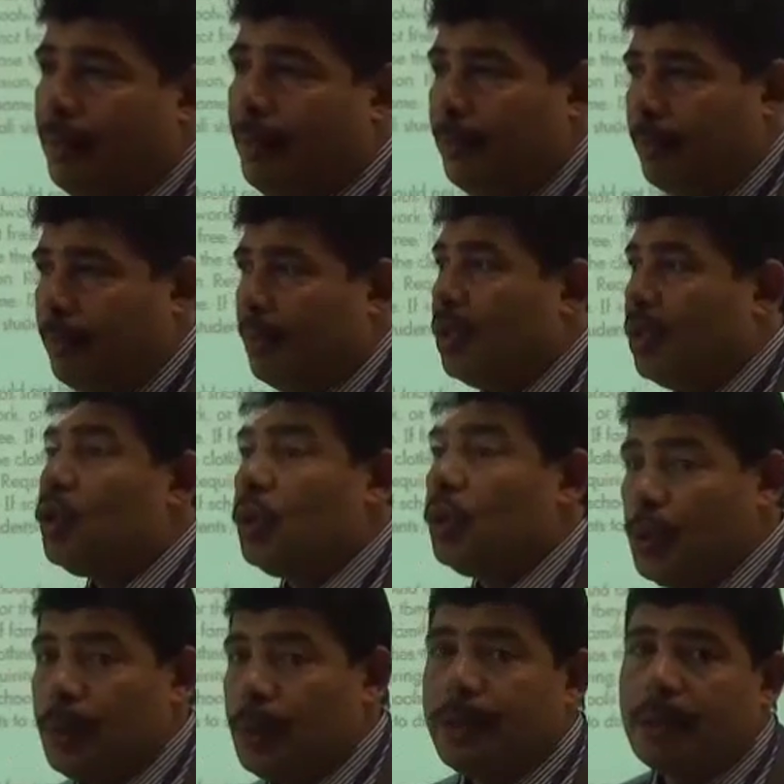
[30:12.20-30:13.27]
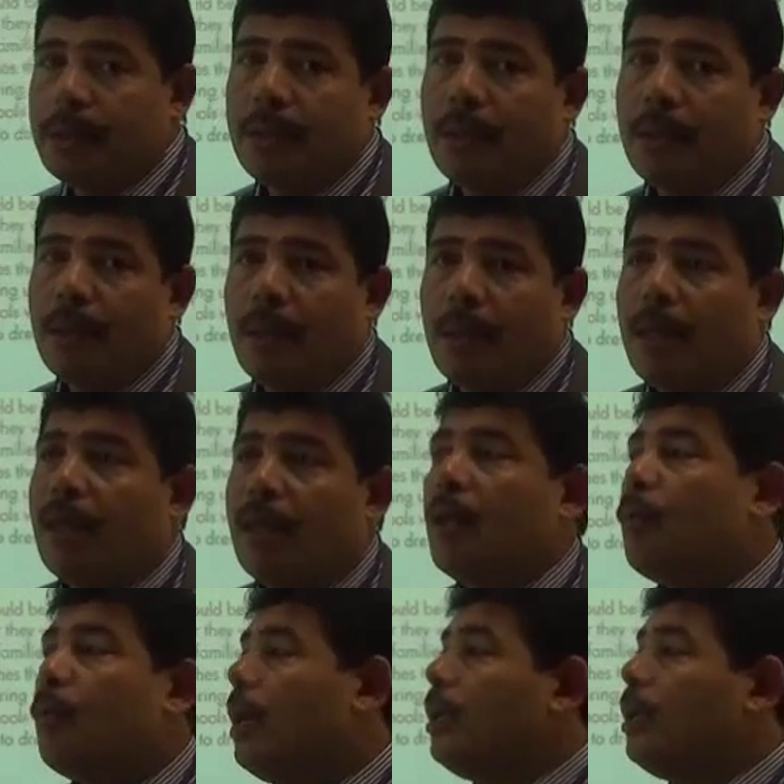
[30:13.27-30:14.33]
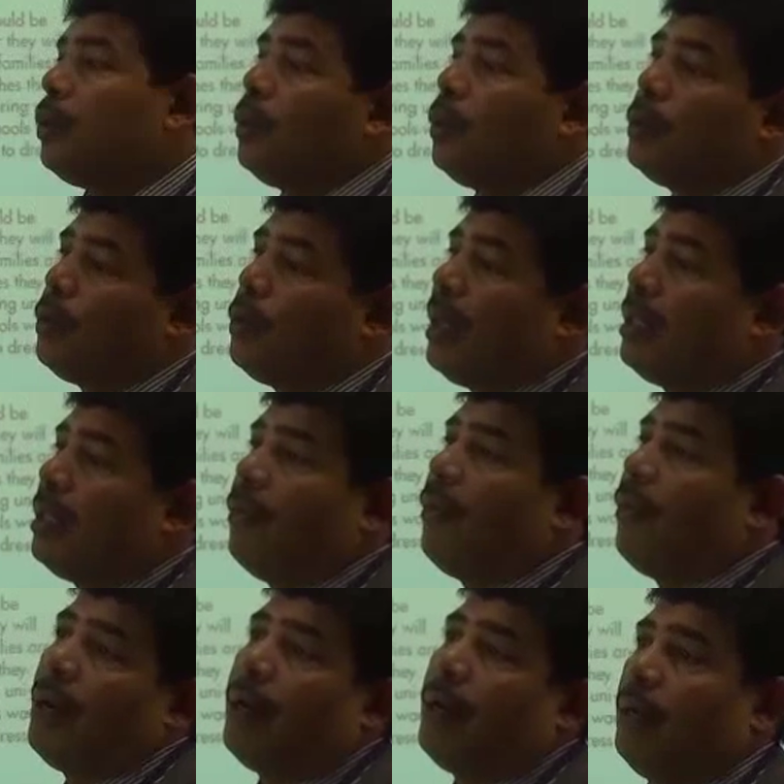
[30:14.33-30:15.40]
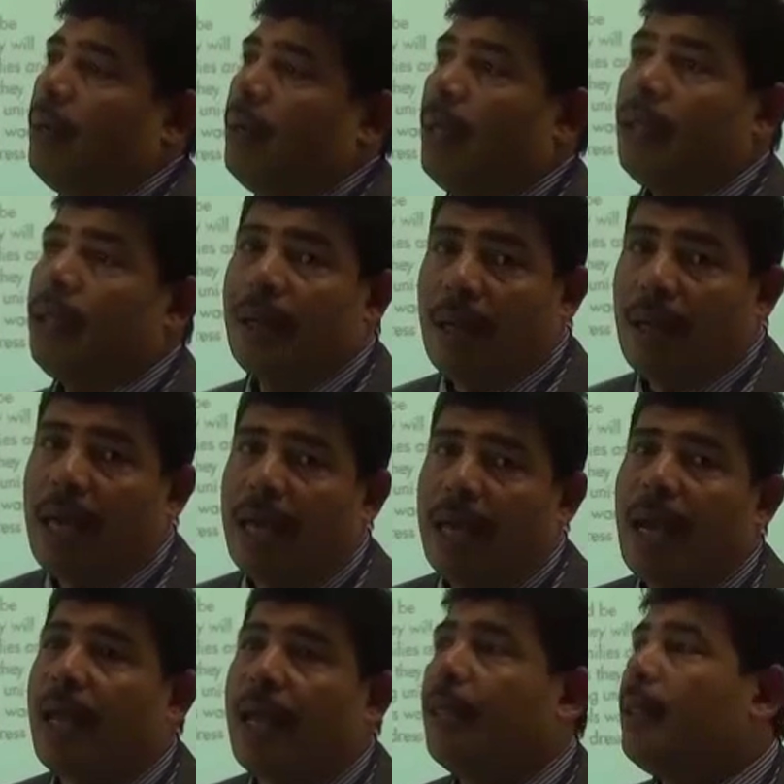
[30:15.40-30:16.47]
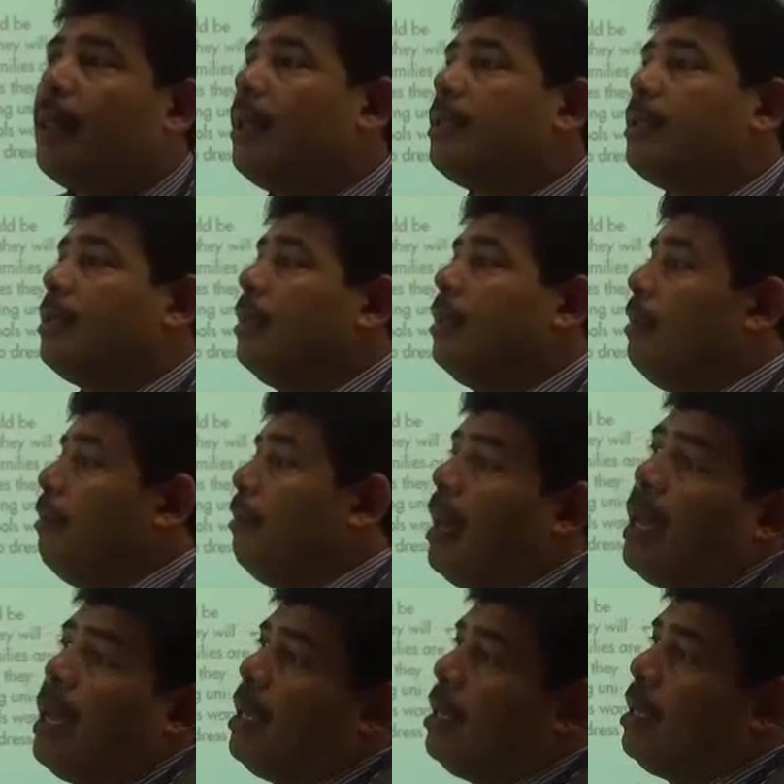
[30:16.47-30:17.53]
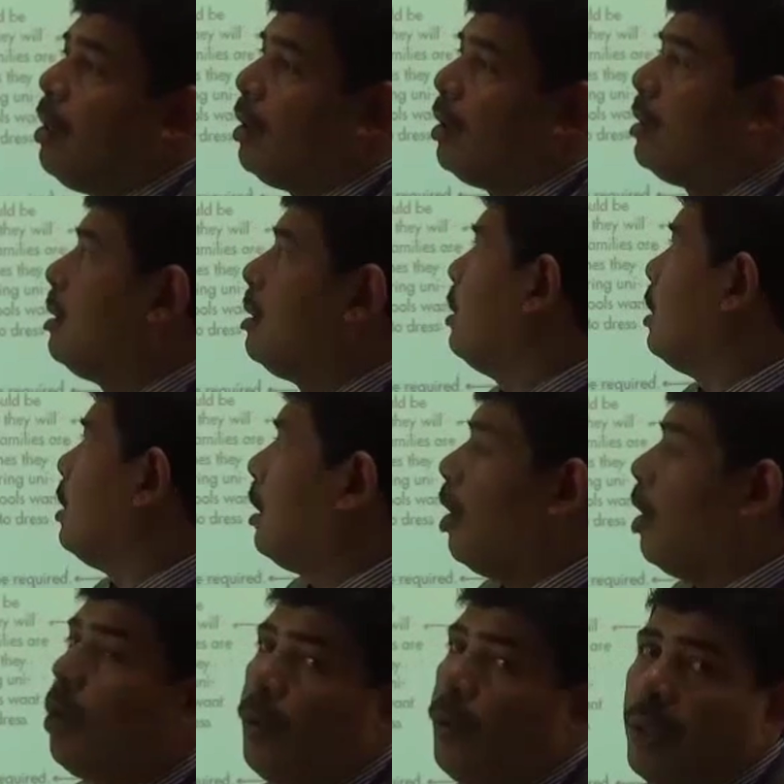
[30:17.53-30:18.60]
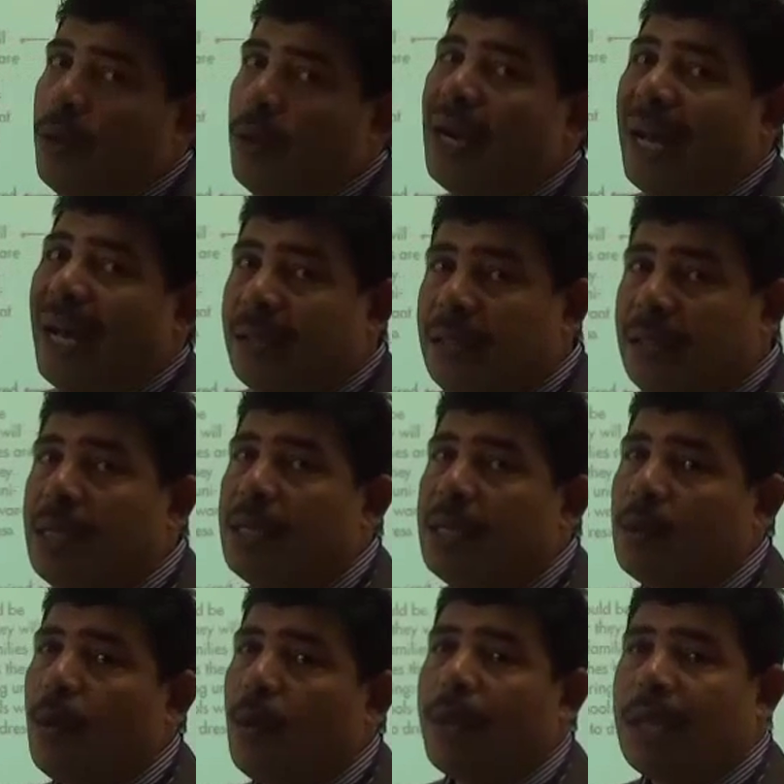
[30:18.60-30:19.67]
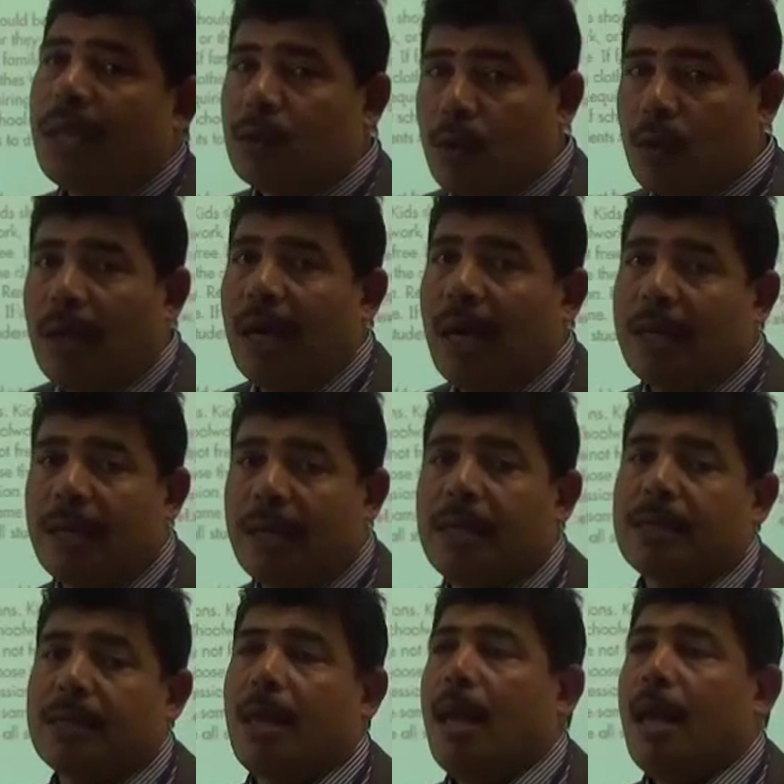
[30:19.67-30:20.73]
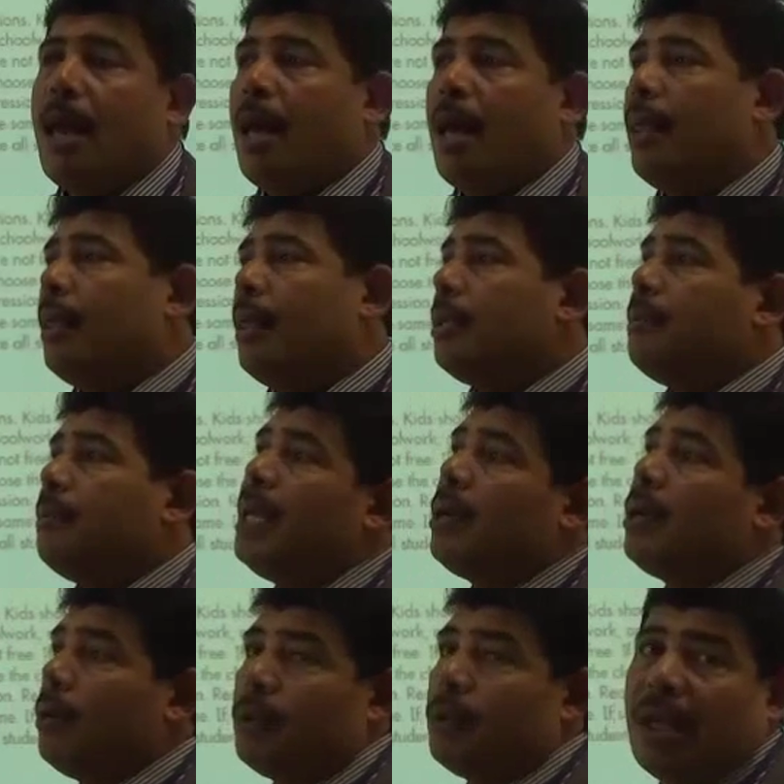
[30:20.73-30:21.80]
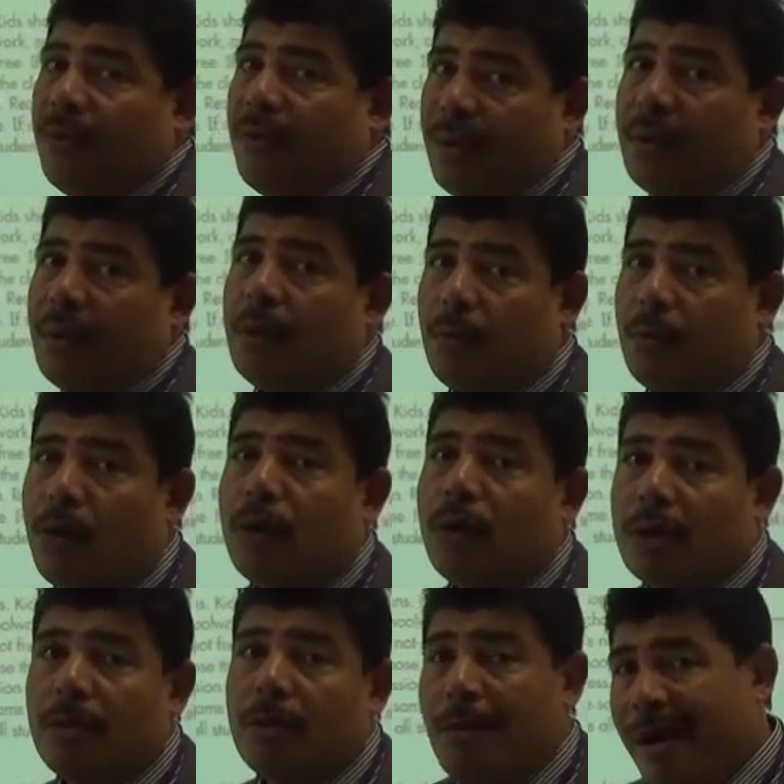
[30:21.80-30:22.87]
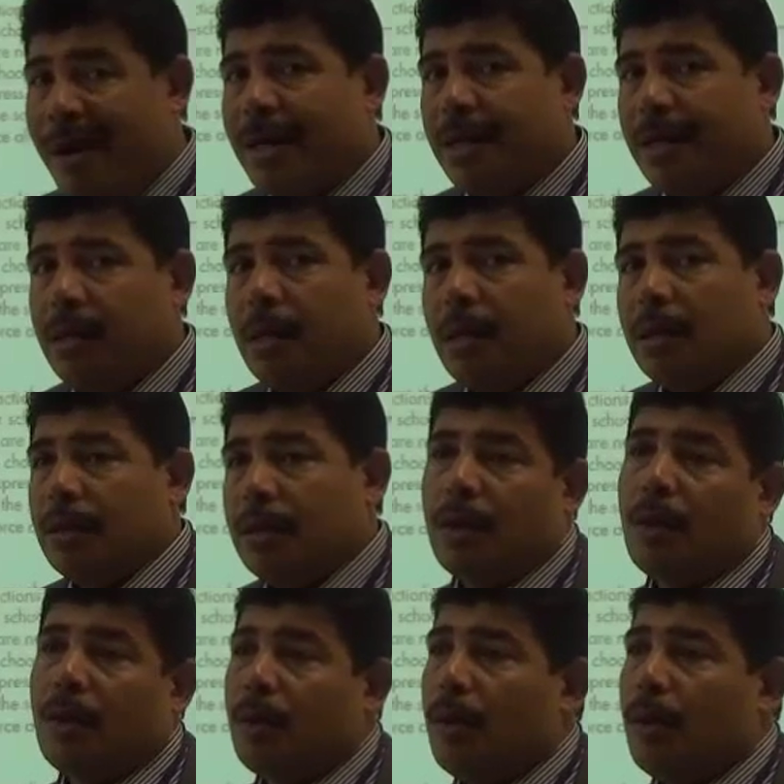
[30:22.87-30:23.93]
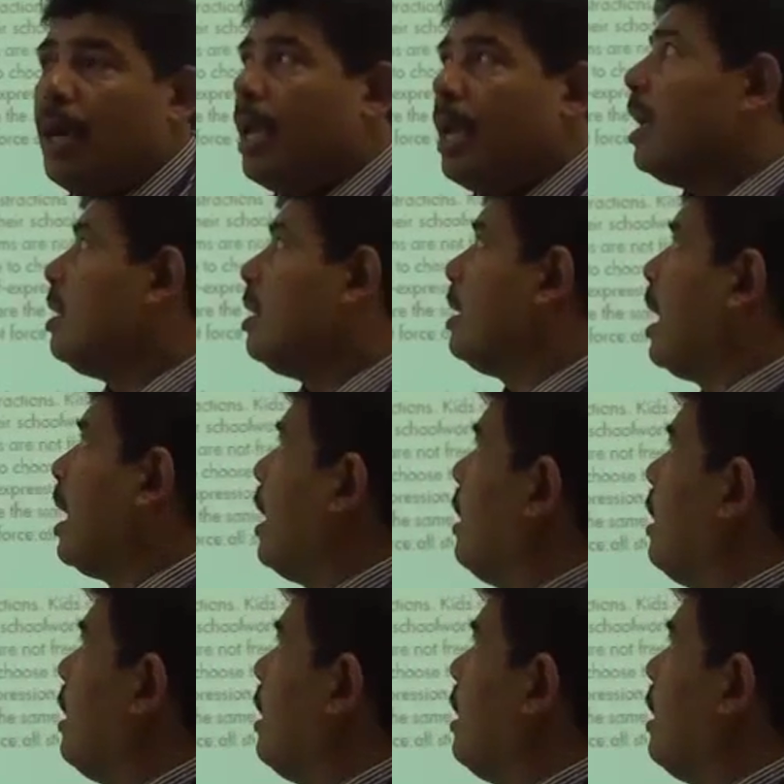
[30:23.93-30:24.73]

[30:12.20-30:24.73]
let them choose, they will choose whatever they like, and this may not go with your ideas or the school ideas, and this may cause even more money. So he